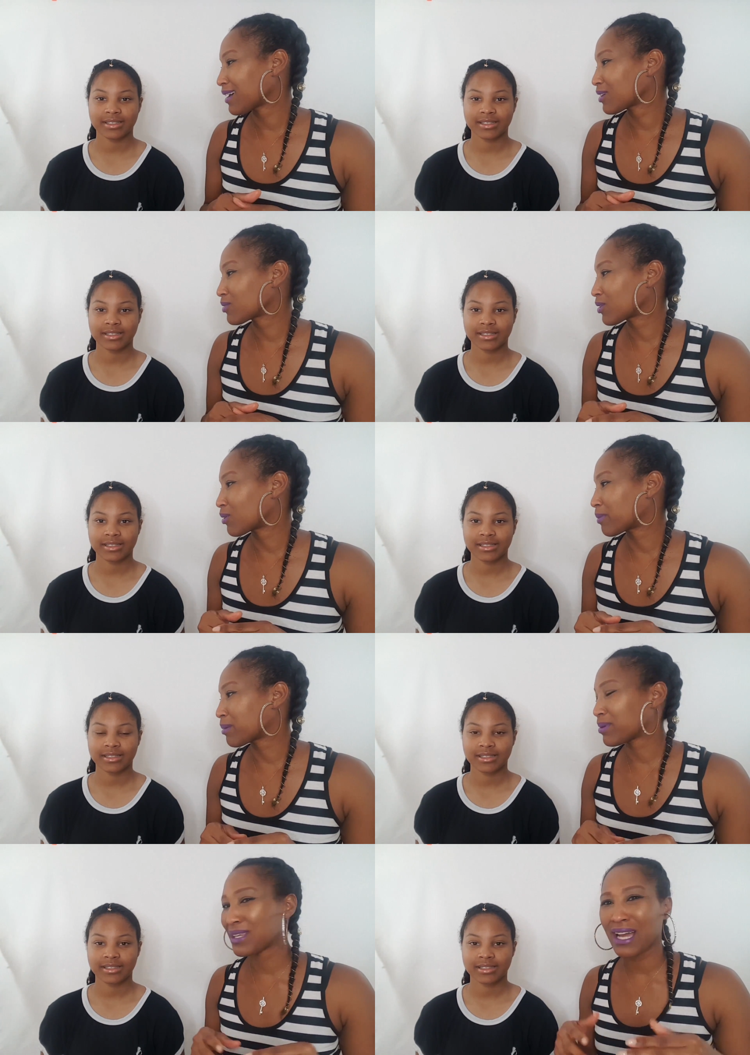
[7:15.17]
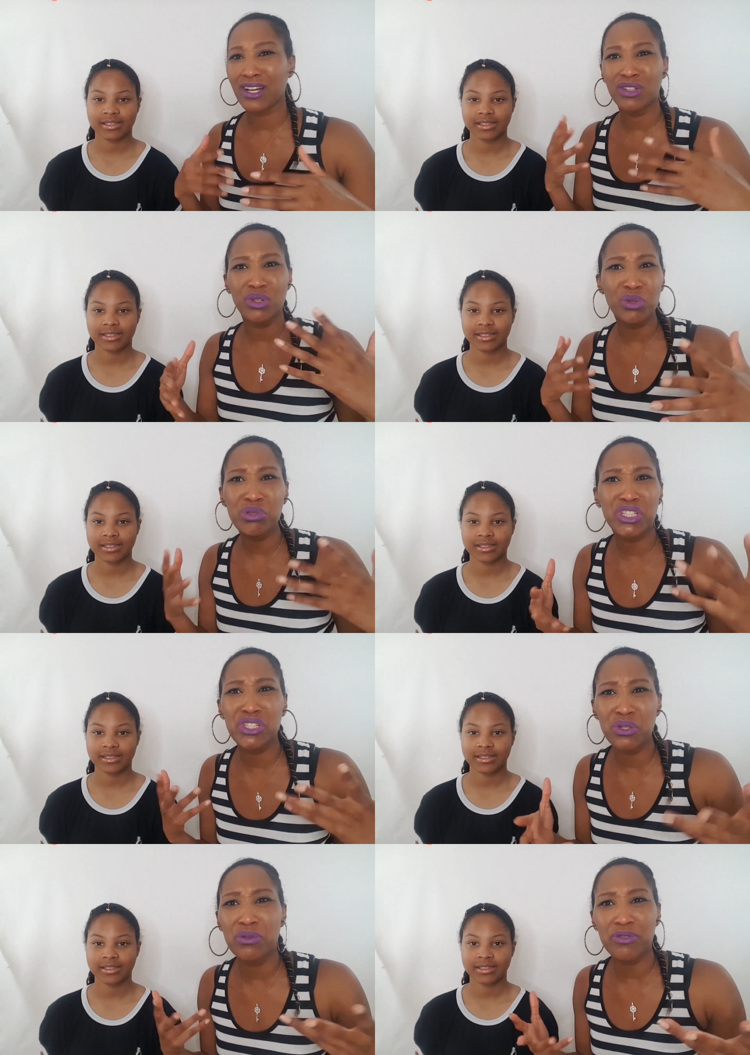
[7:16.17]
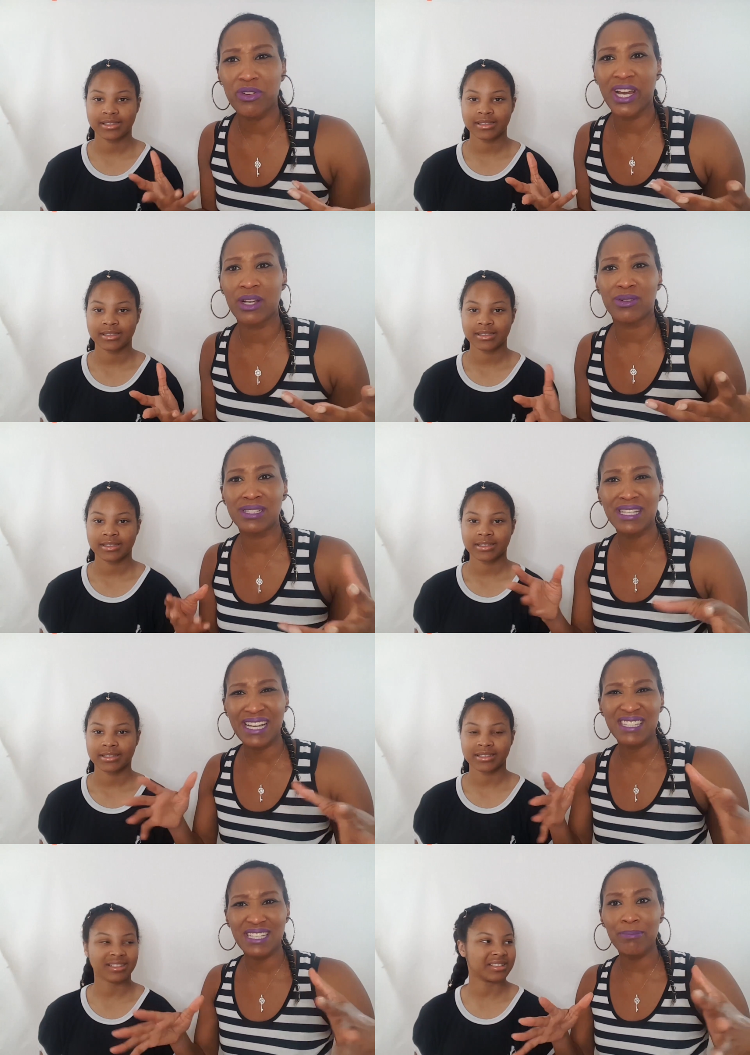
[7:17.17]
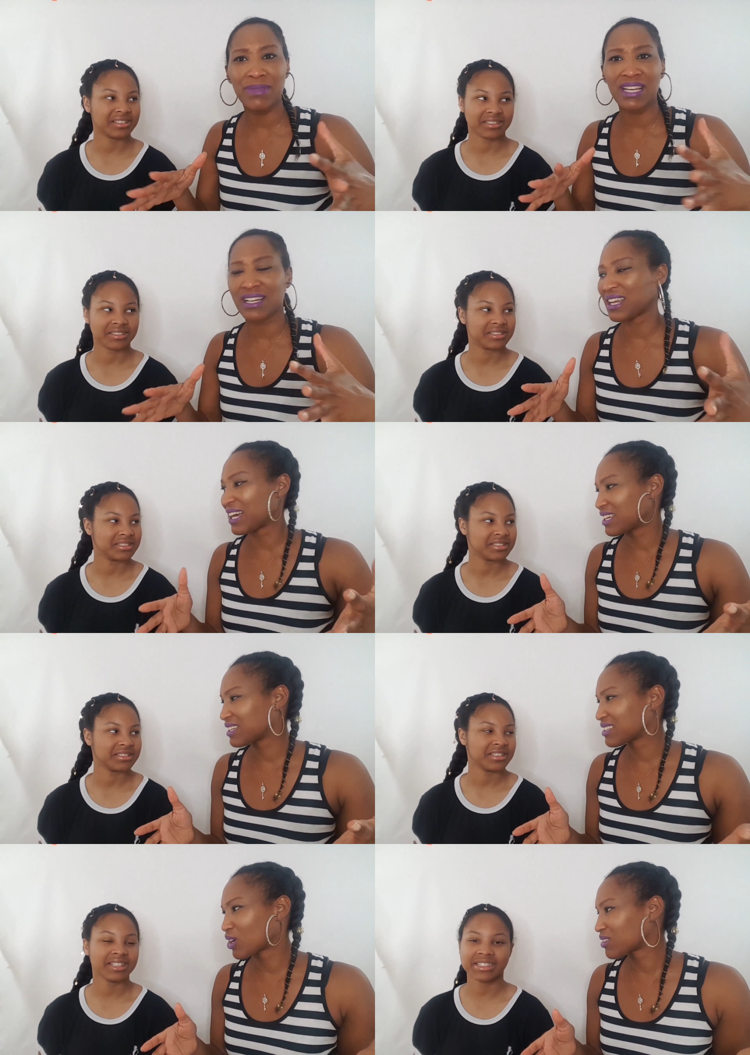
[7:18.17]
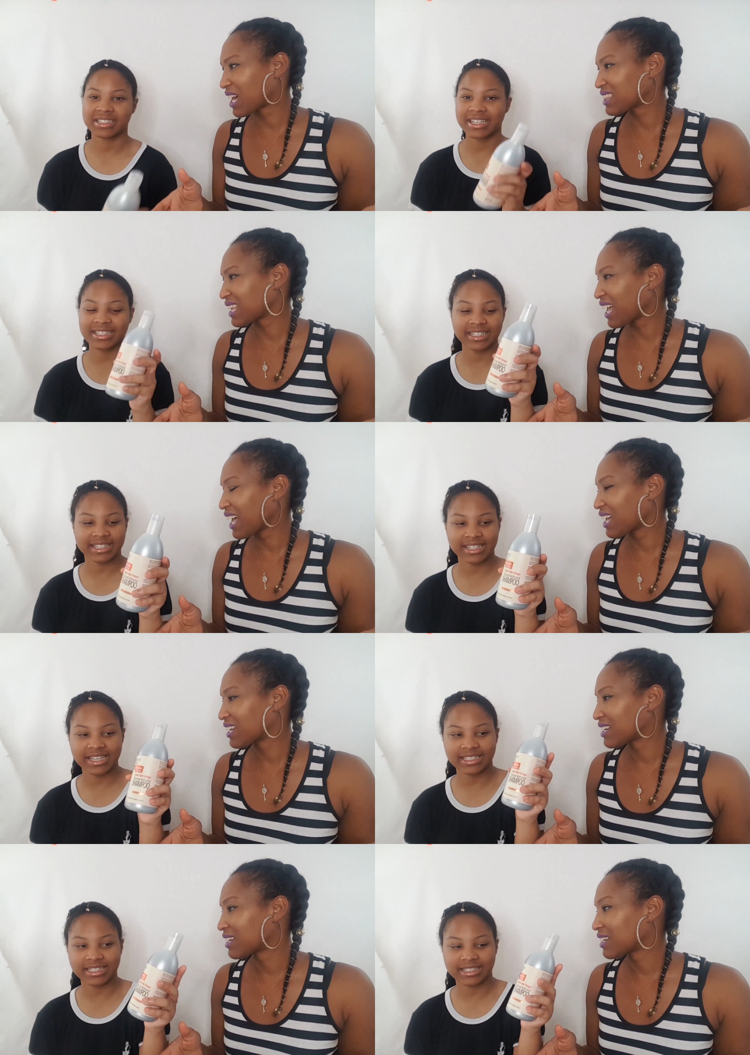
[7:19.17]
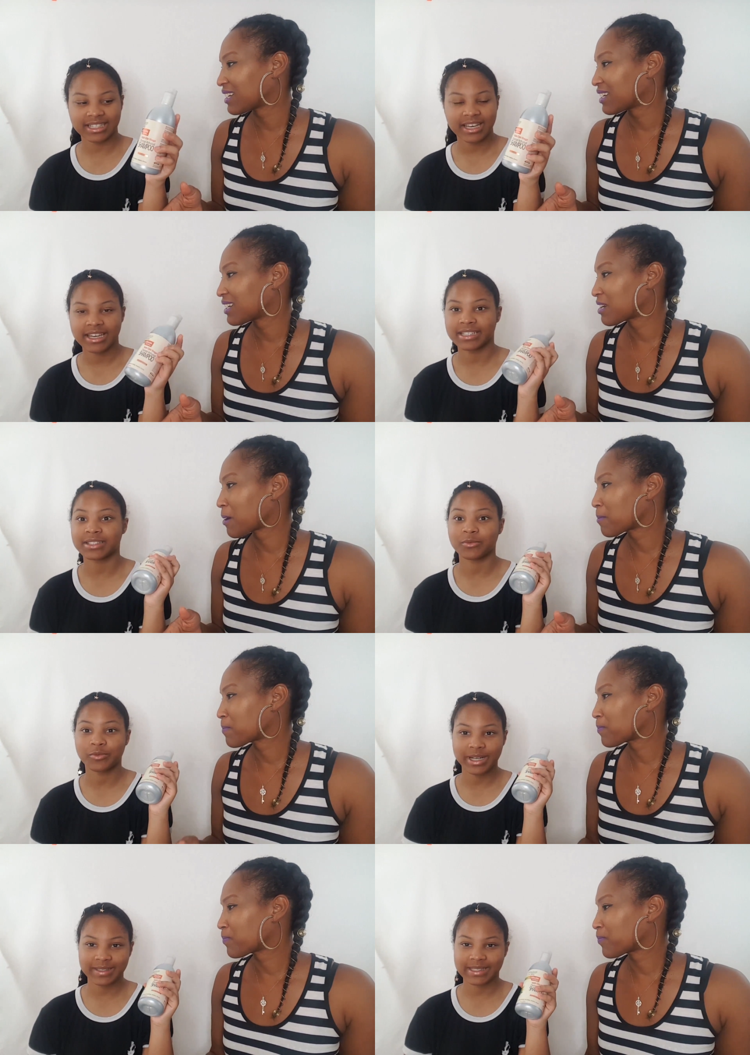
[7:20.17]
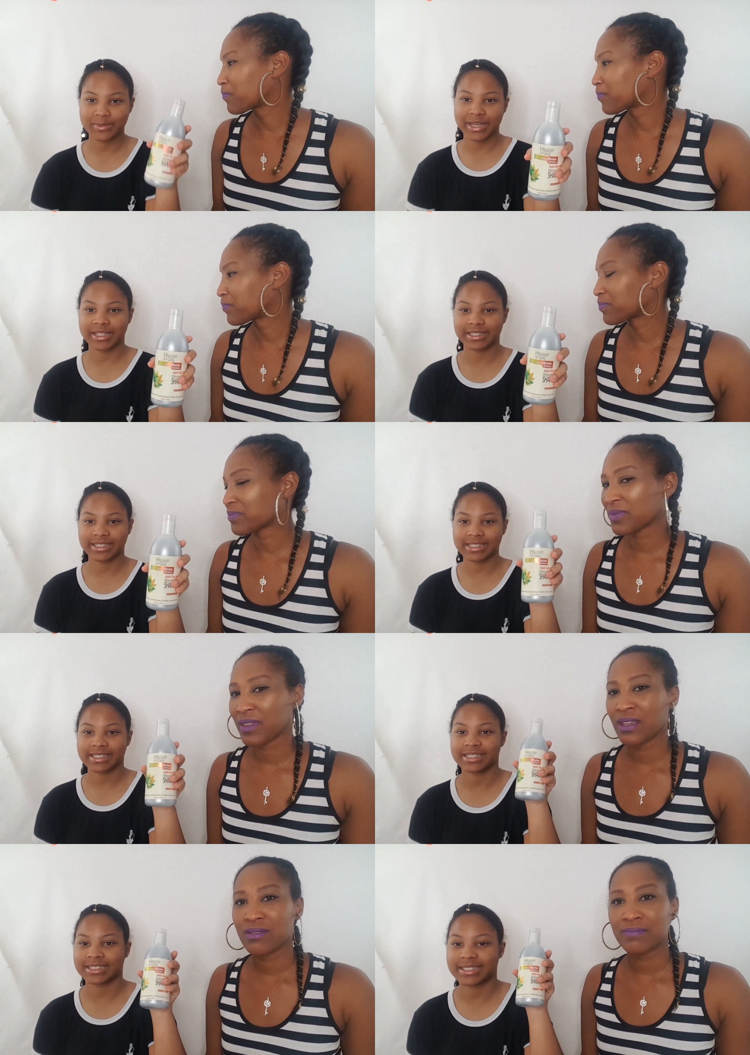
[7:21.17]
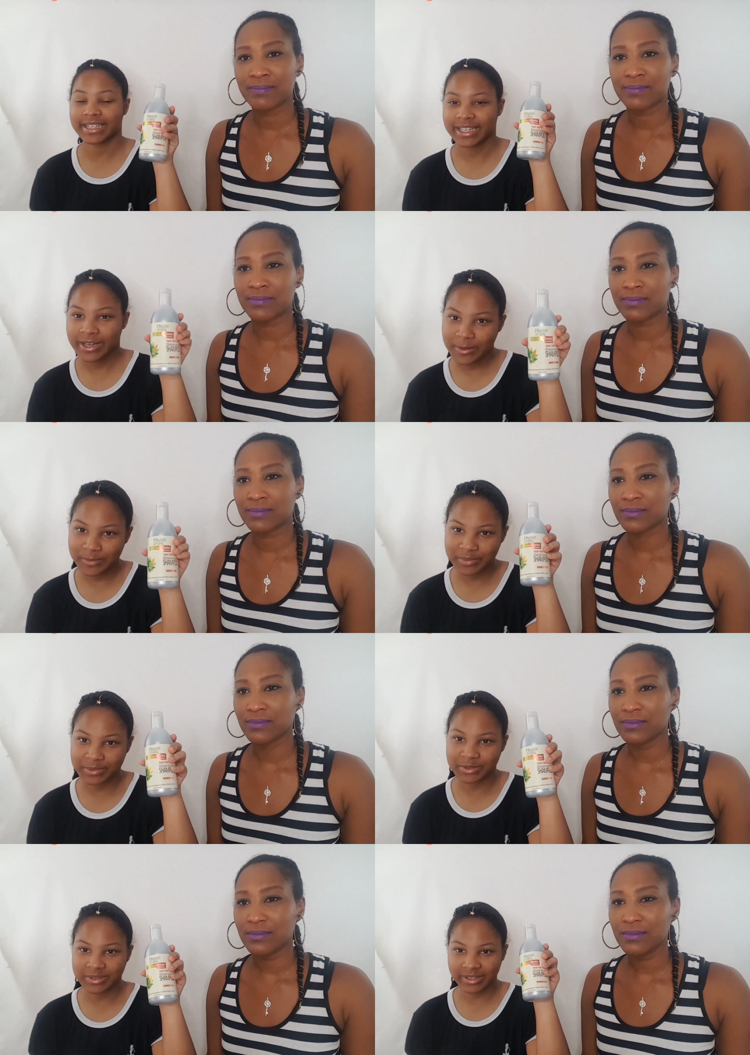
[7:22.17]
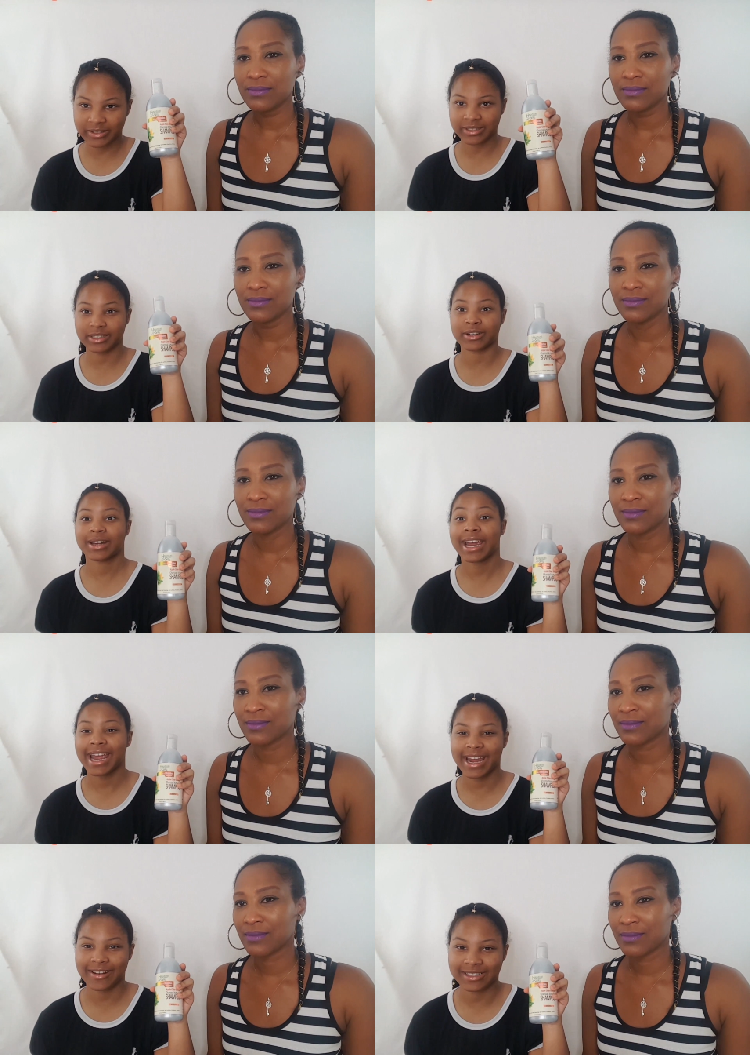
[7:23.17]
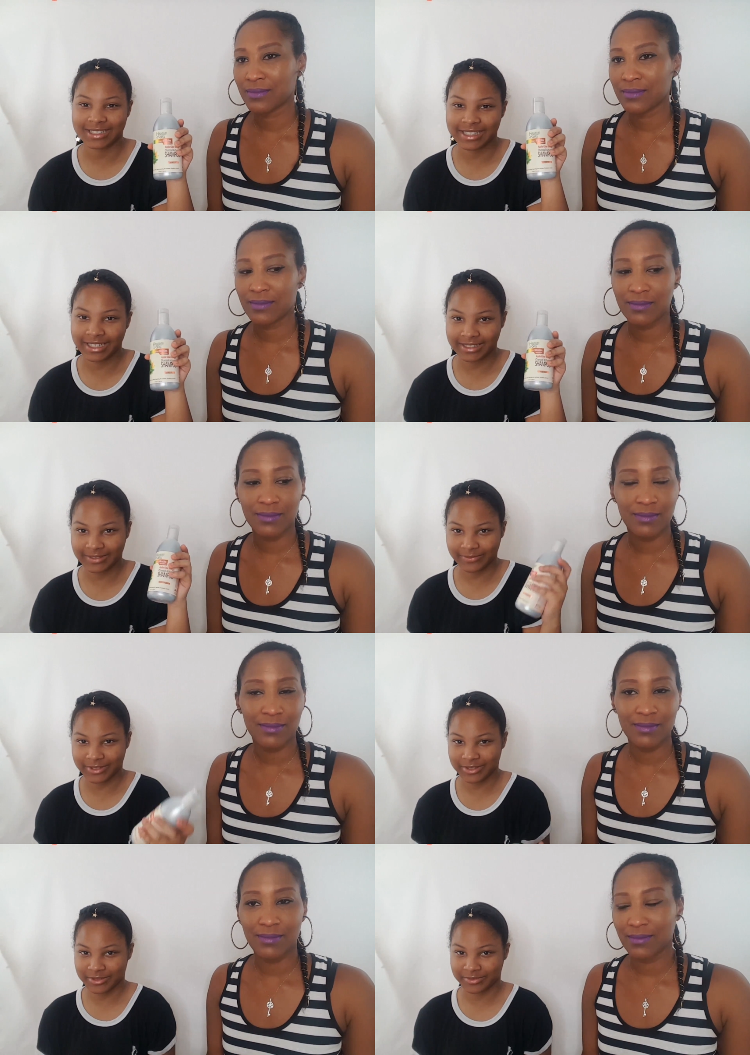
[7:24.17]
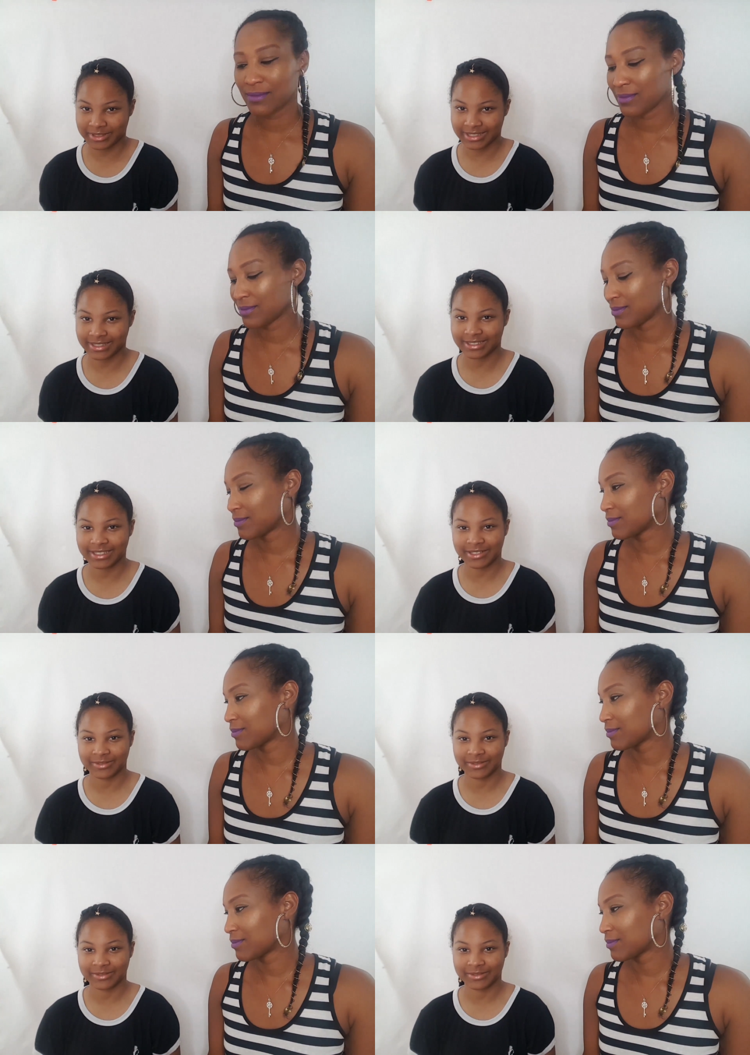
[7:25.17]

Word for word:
Speaker 1: I don't know, maybe like a new shoe fragrance, like uh-uh. something to like no, it, not it that. Just, it
Speaker 2: just it's a weird smell. It just it's to help you know your hair. It's not for you to really you